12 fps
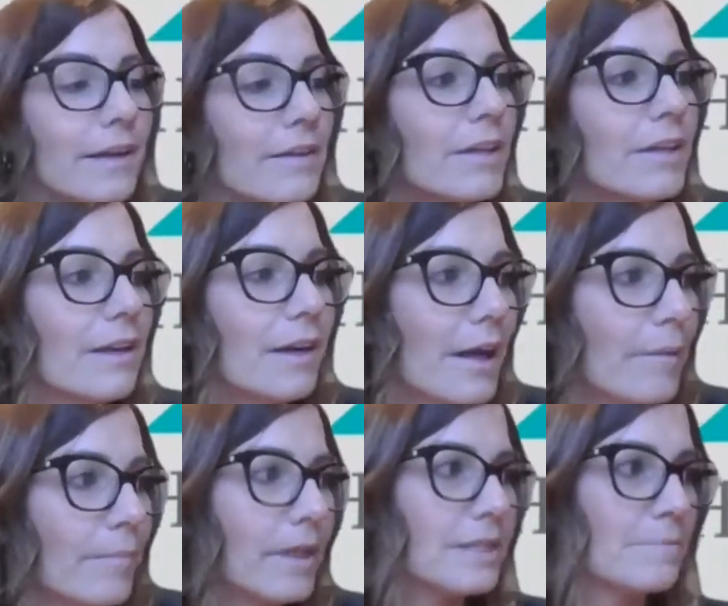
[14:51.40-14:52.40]
And I think
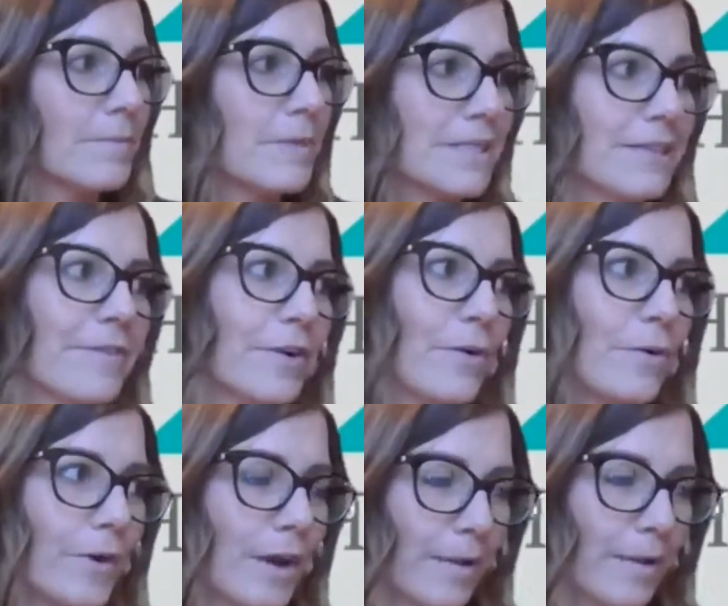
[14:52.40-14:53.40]
it's a bit
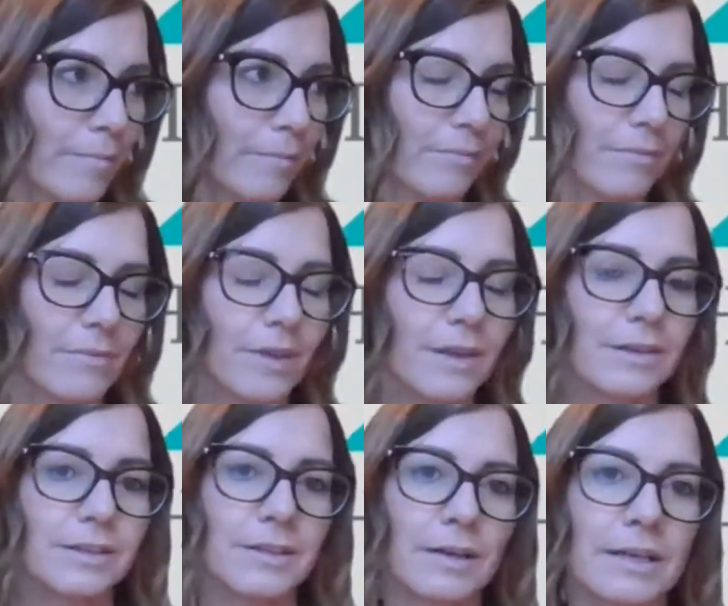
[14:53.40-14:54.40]
difficult.
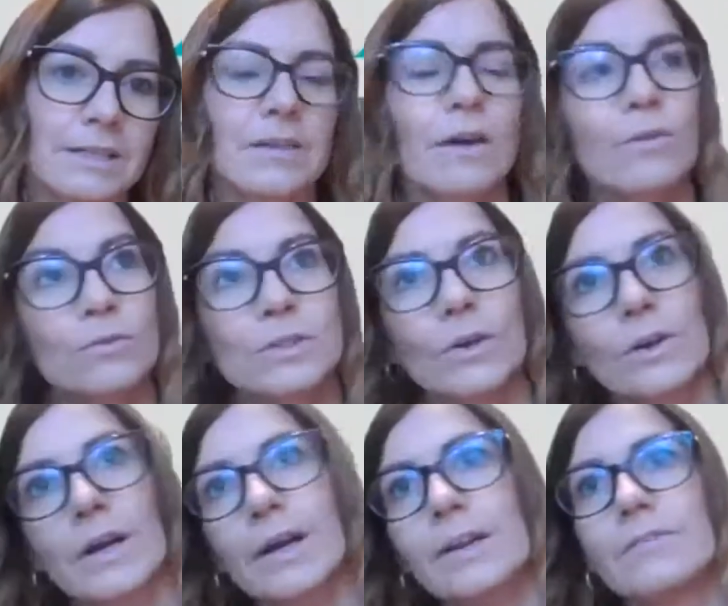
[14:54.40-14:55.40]
It's also
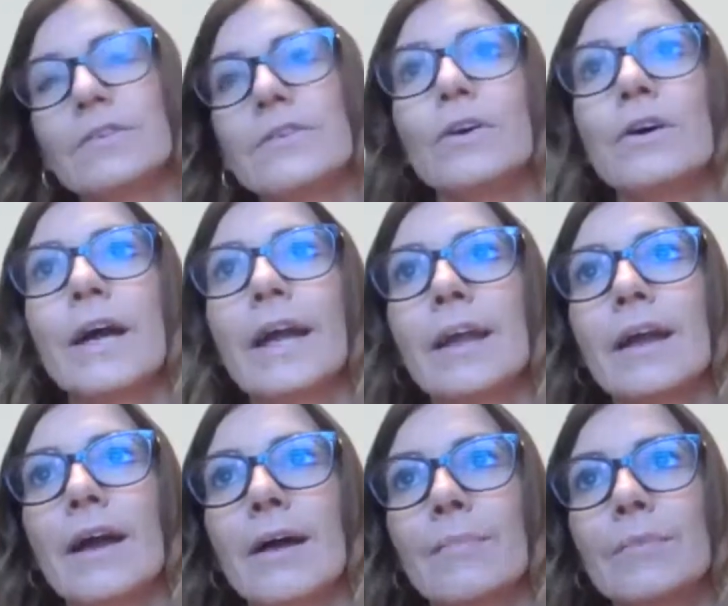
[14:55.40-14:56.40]
kind of not
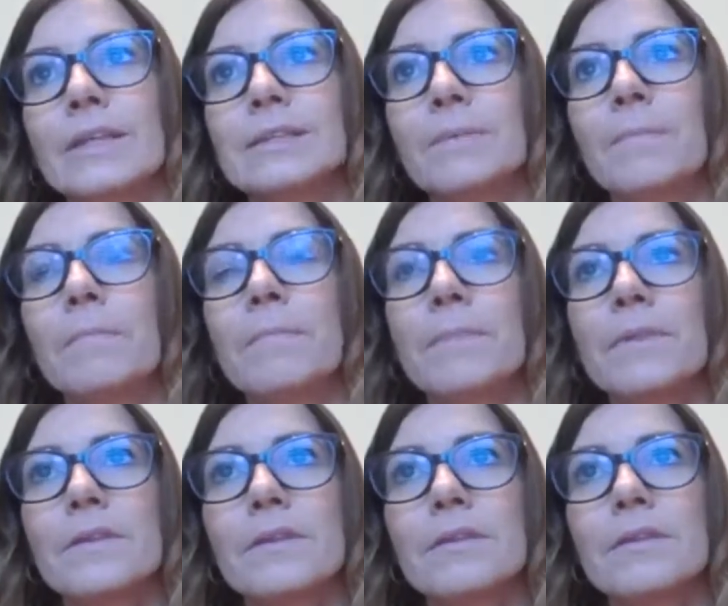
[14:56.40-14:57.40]
it's
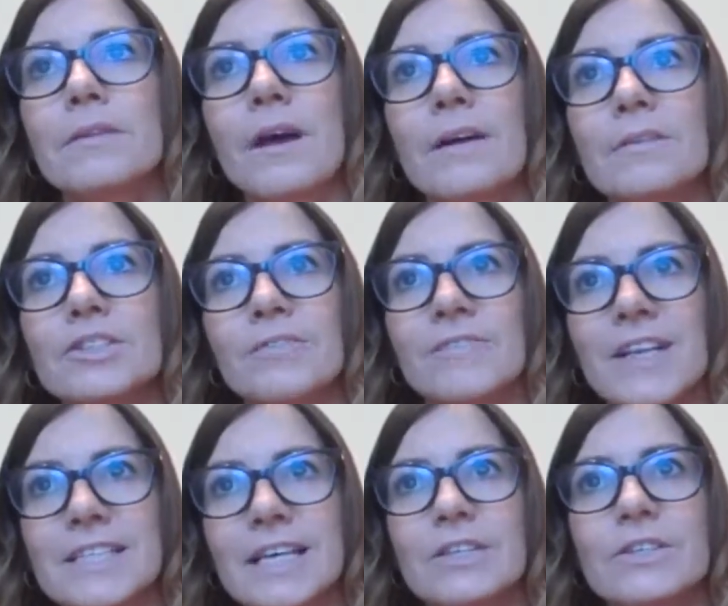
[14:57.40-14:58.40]
a
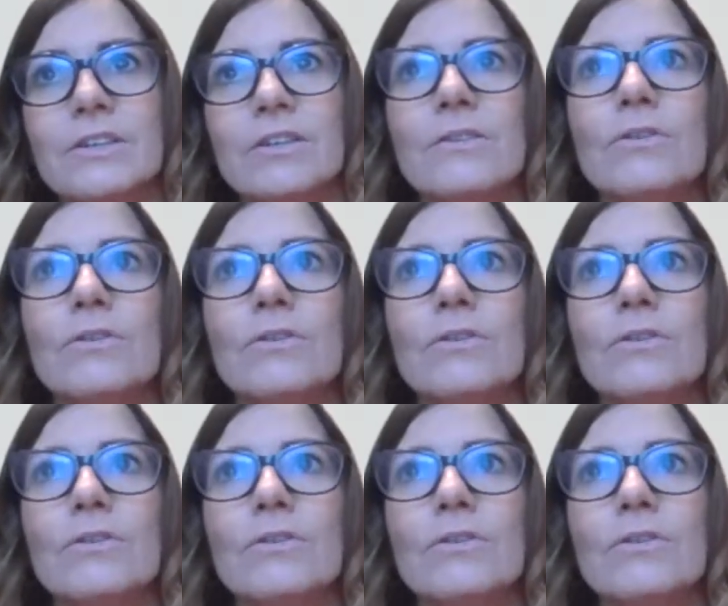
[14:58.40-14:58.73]
generalization.